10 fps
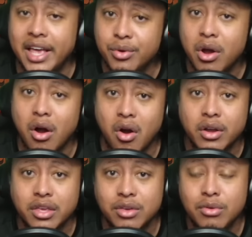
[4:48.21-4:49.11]
You could
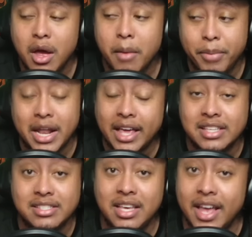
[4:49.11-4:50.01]
argue, but I
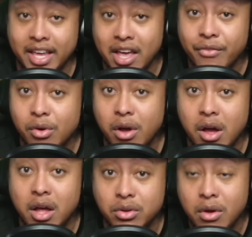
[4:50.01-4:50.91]
can see that Kevin
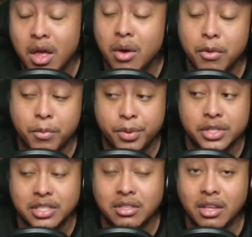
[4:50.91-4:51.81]
O'Connell would
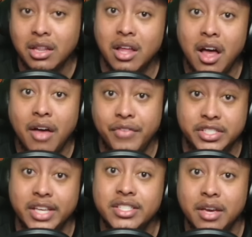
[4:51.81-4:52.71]
potentially love a
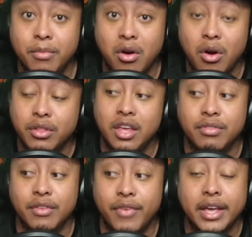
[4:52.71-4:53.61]
JJ McCarthy
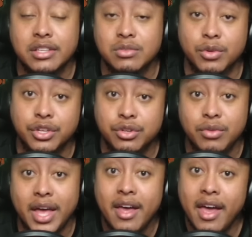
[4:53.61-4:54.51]
if the Vikings want to do
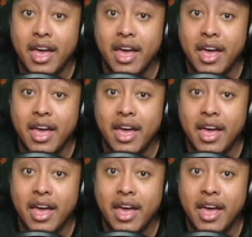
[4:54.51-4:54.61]
that,